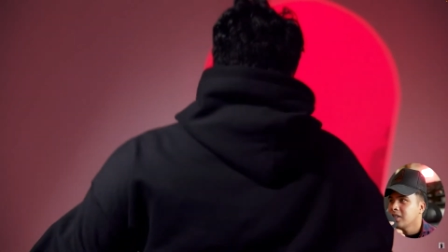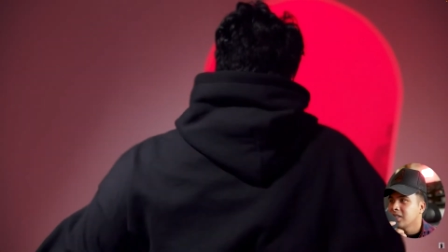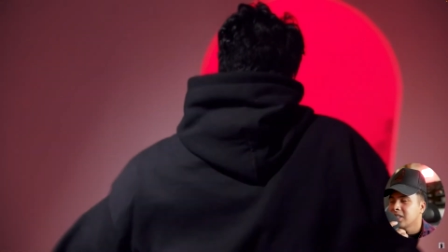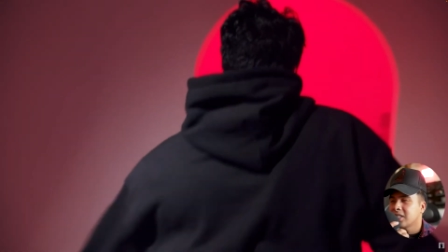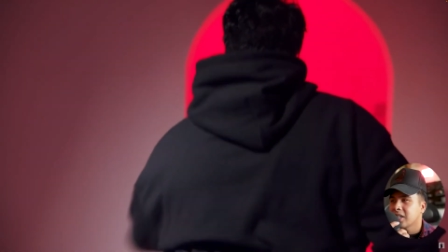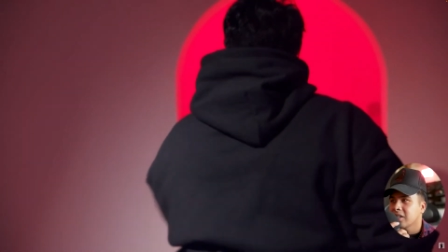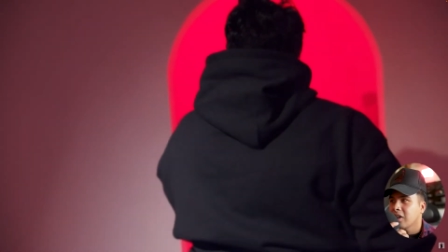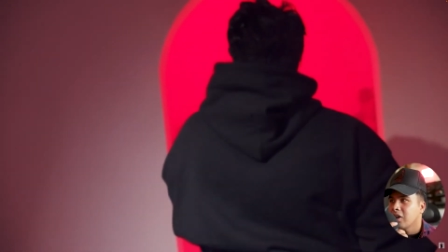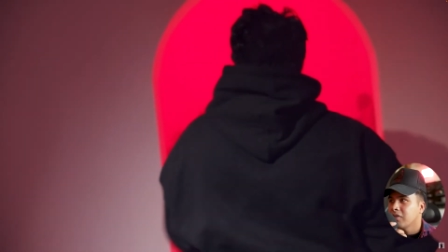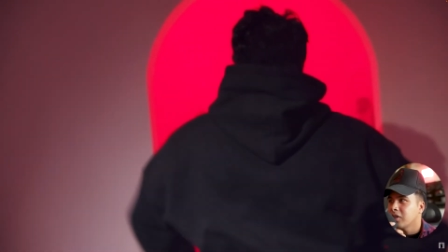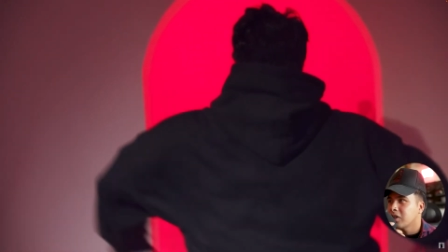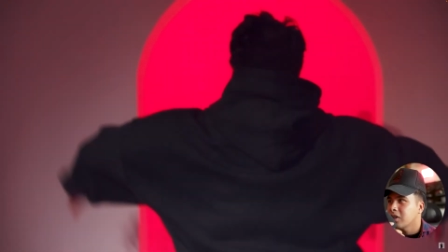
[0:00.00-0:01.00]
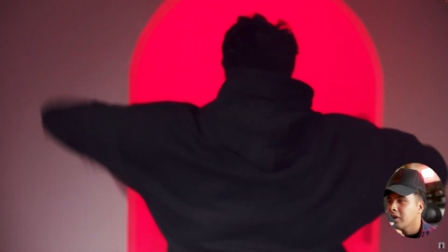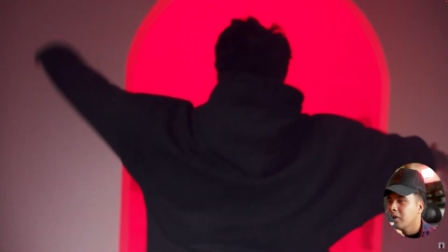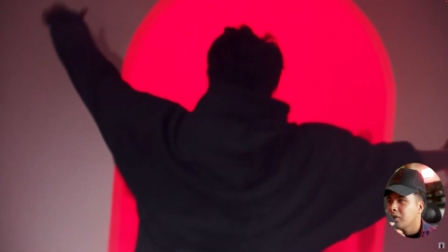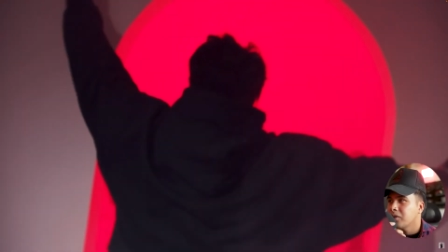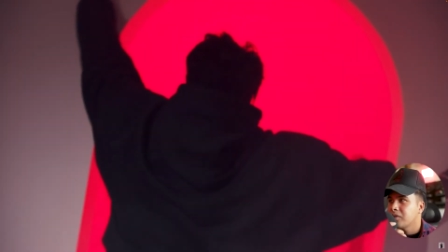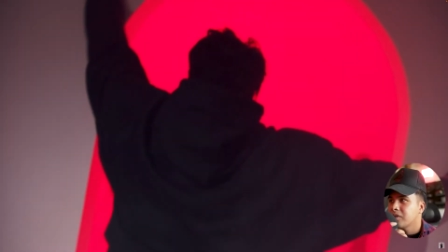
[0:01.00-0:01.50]
detail of the
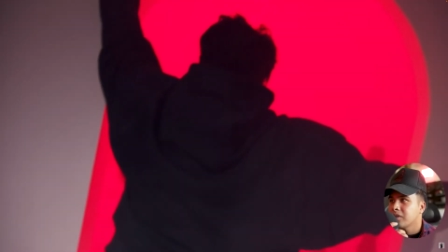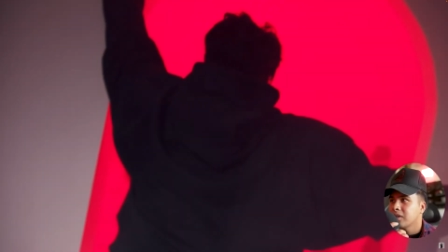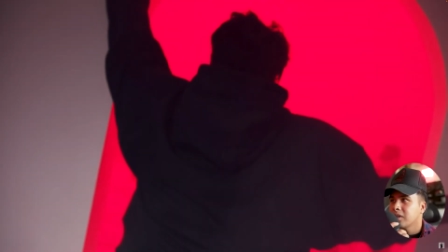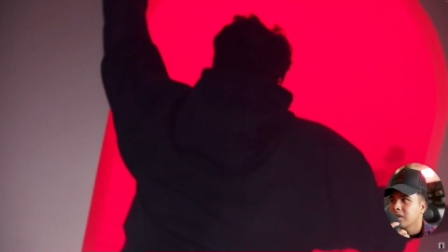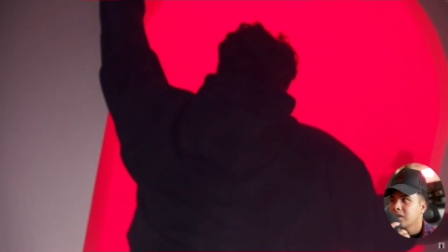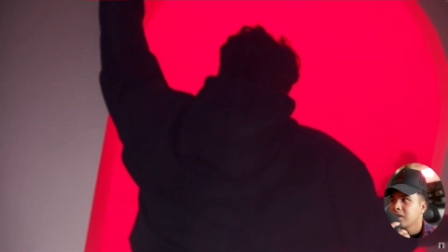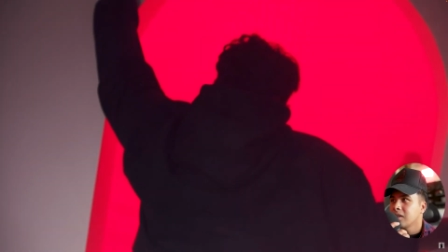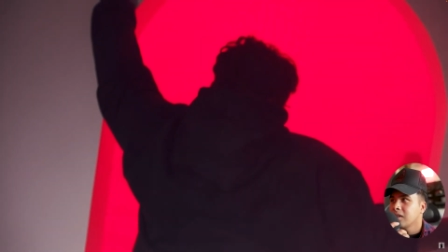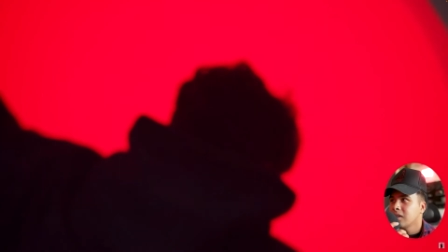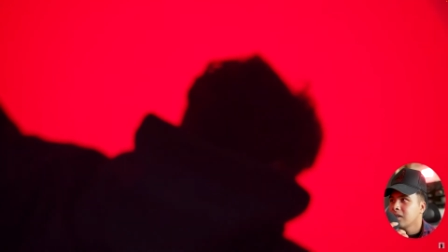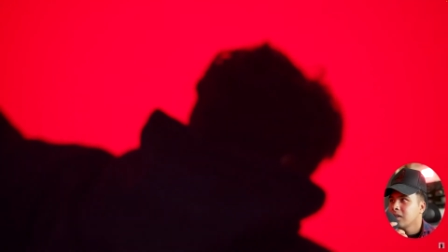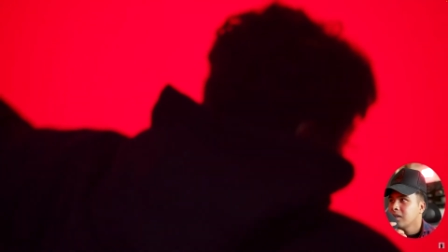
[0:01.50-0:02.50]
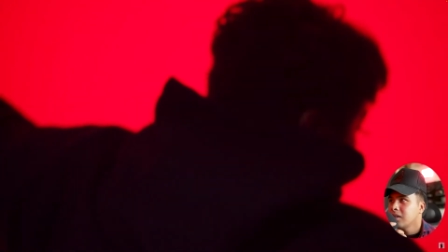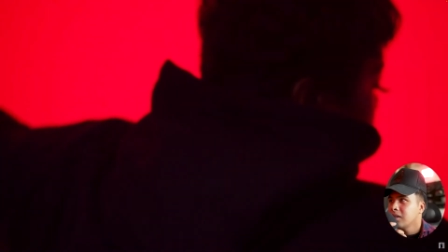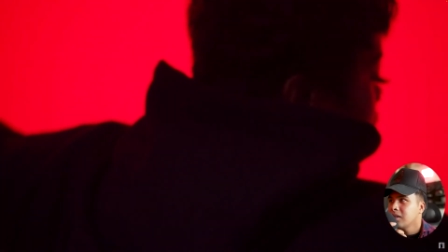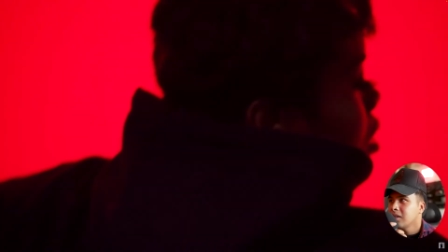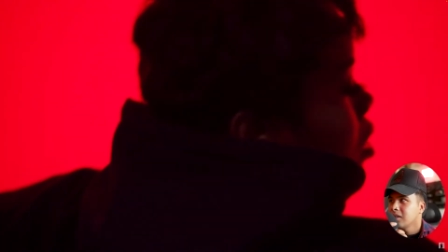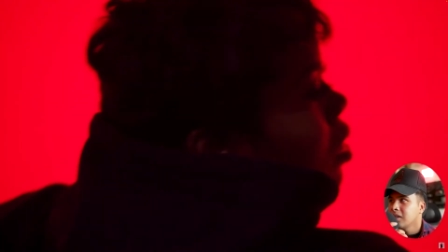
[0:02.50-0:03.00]
clothes.
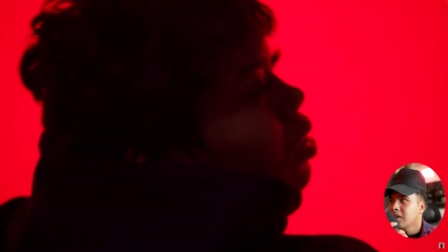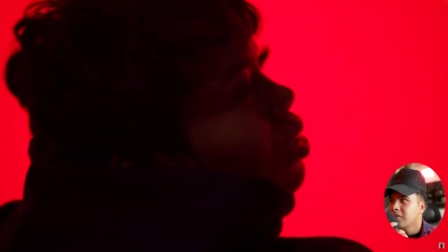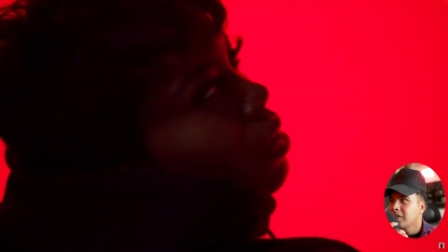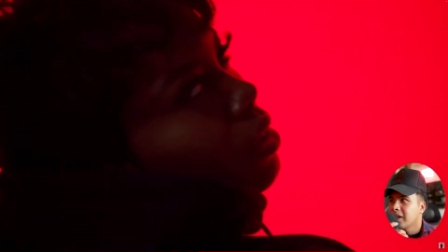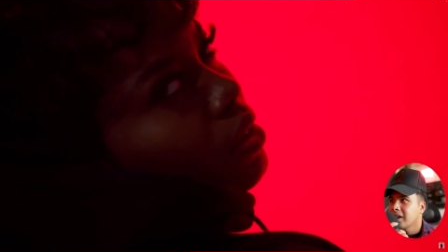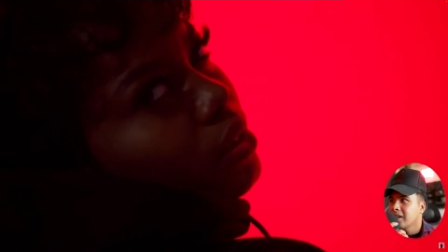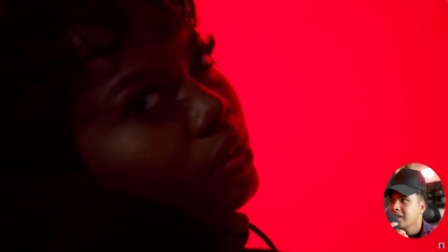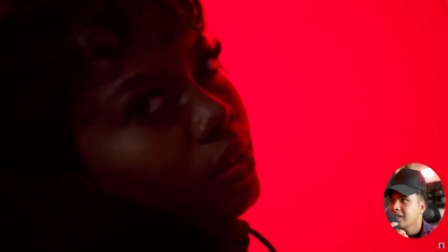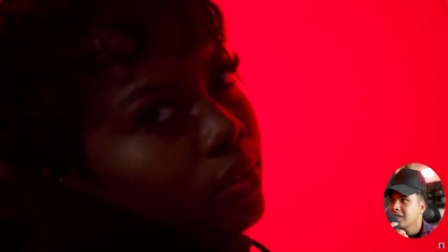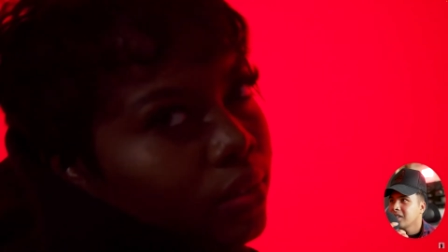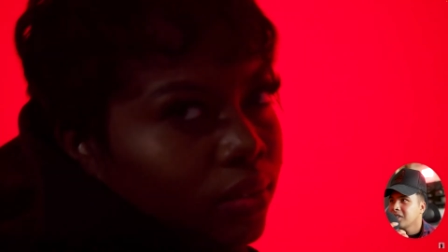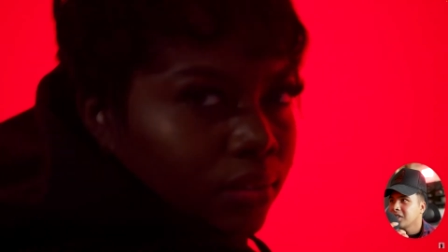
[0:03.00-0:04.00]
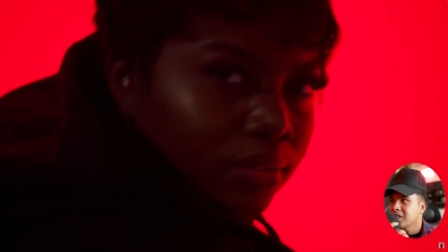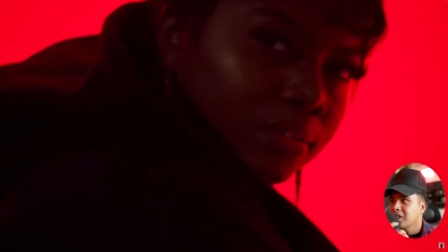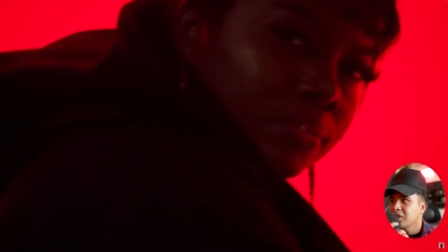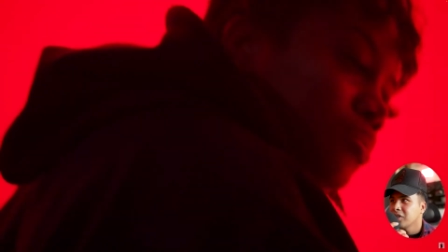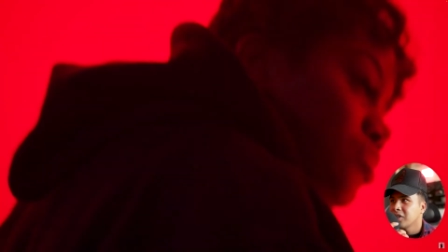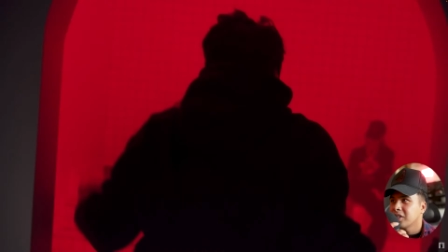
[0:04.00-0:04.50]
Love that. She's
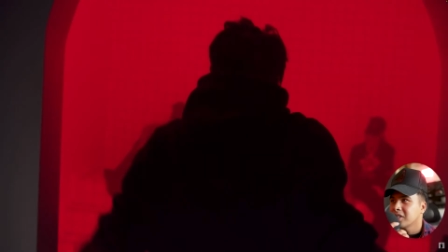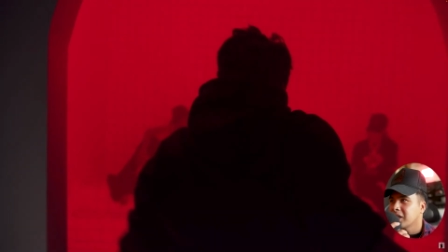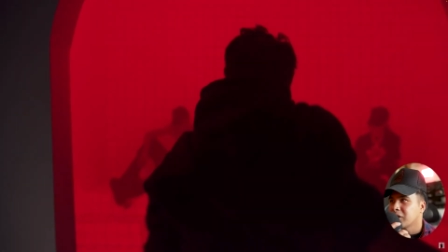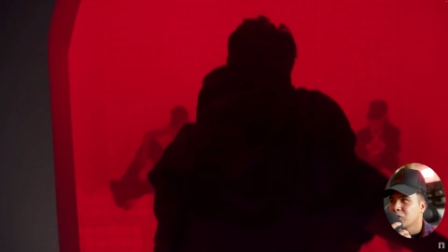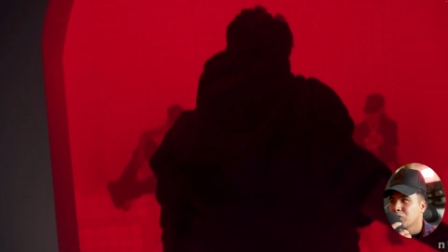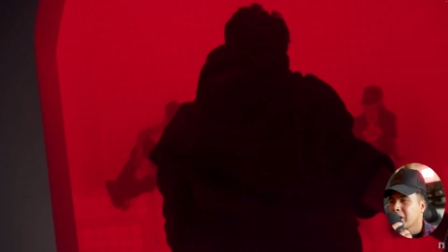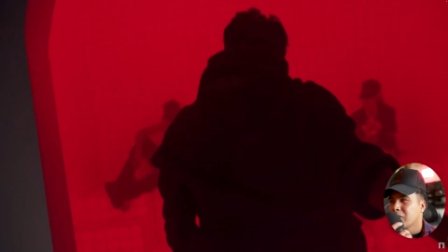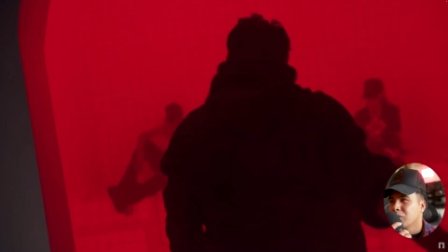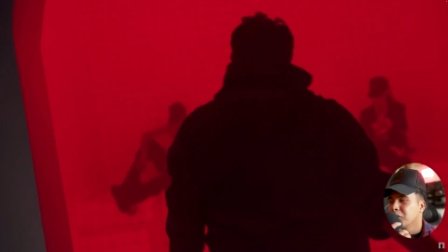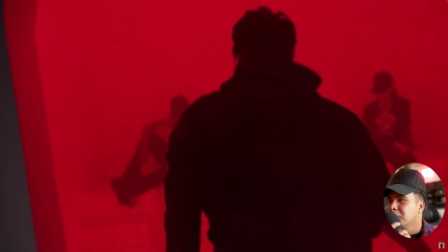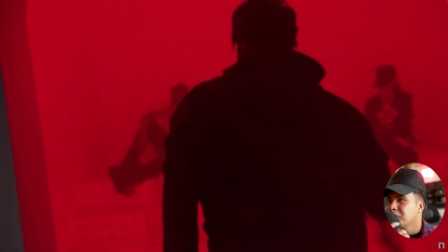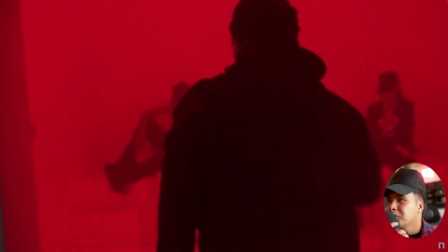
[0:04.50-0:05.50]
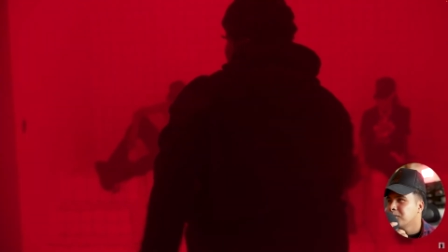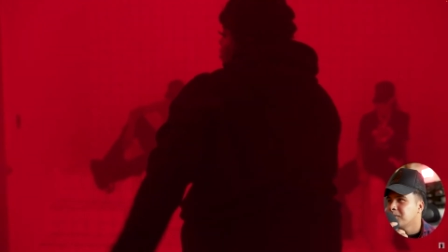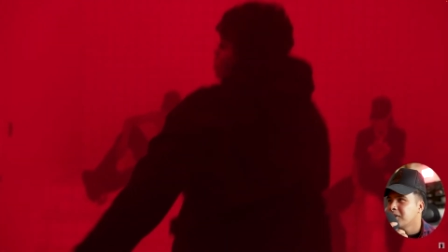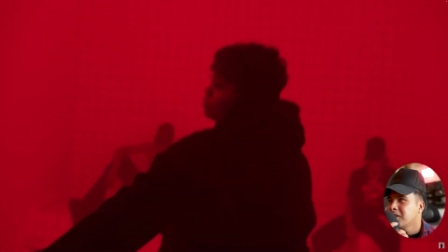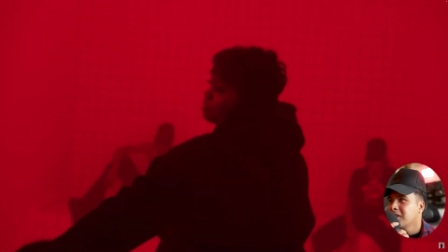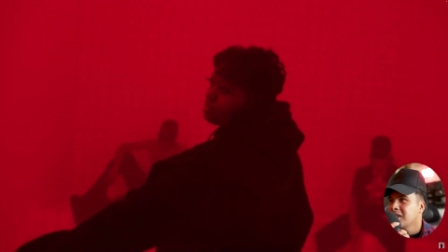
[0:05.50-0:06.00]
entering this like red
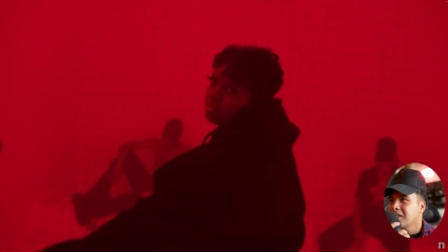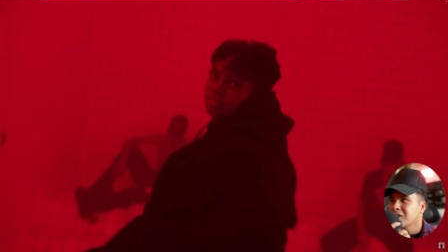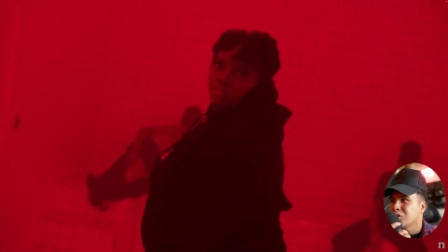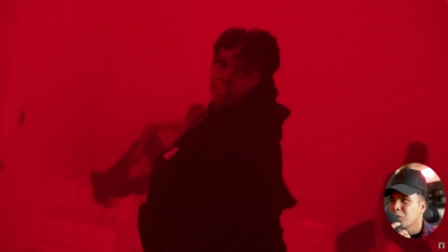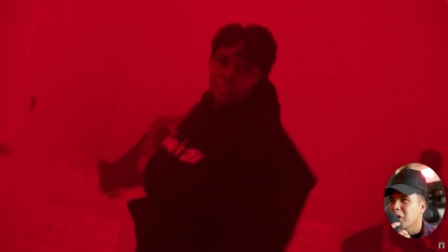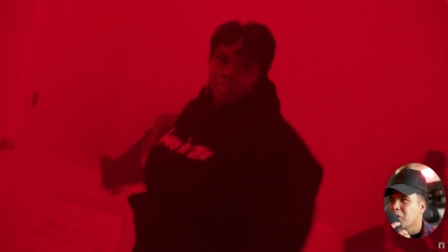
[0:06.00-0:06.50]
room, this red